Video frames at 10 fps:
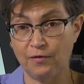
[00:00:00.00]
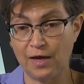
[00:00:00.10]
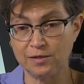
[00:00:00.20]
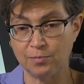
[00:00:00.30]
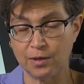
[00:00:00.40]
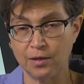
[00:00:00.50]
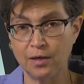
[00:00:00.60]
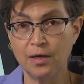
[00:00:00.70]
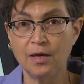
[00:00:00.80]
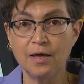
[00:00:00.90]
of asthma,
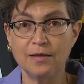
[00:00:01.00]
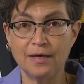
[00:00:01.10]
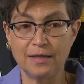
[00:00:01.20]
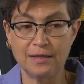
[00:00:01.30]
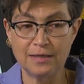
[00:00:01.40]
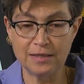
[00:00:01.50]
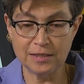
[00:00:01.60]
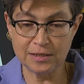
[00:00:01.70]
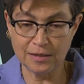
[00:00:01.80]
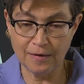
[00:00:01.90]
that
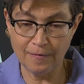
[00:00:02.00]
this